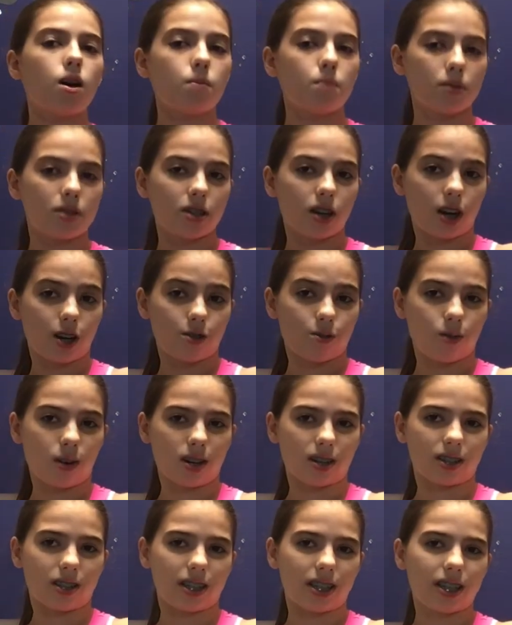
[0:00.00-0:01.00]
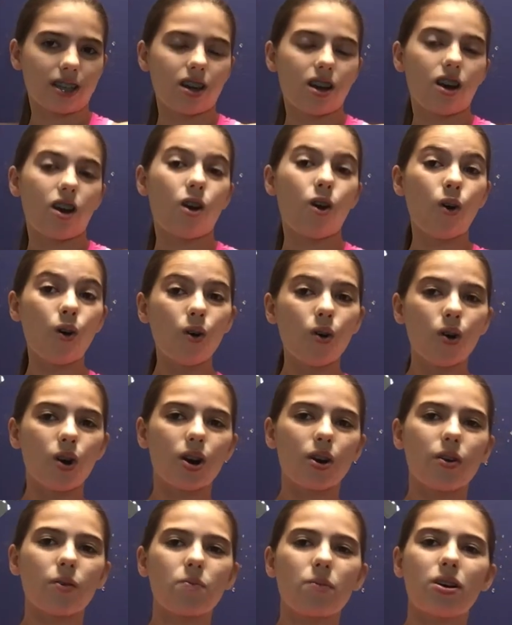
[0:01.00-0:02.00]
baton twirling,
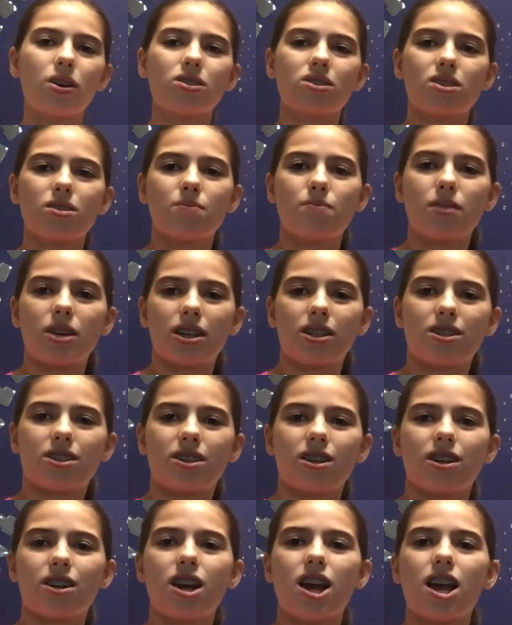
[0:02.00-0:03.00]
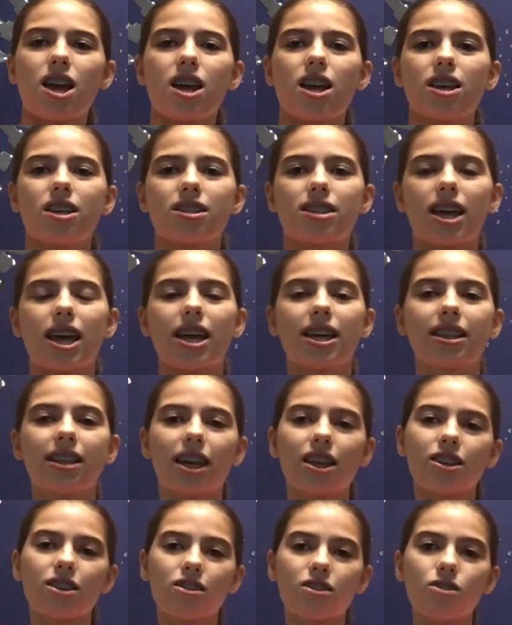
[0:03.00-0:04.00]
or post a picture saying
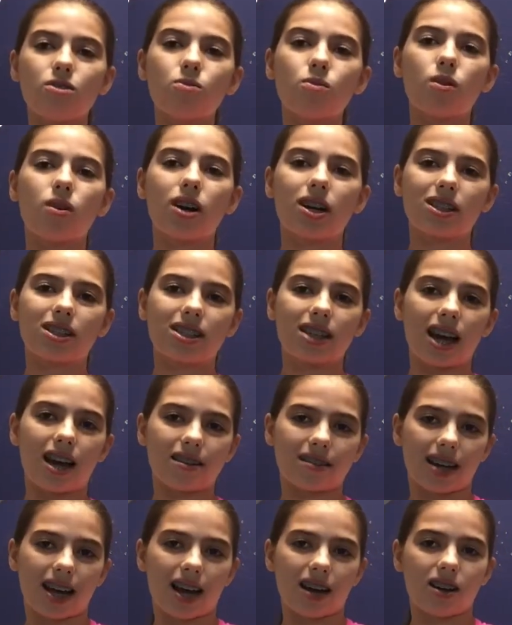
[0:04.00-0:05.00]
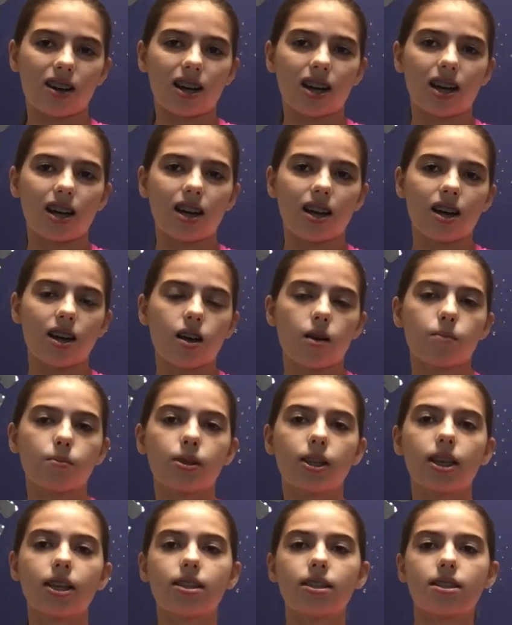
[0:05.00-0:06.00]
that you want a shout out.
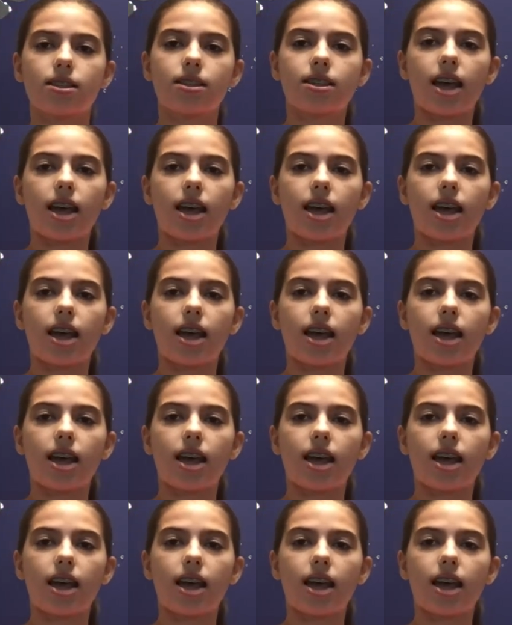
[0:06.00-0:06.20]
Please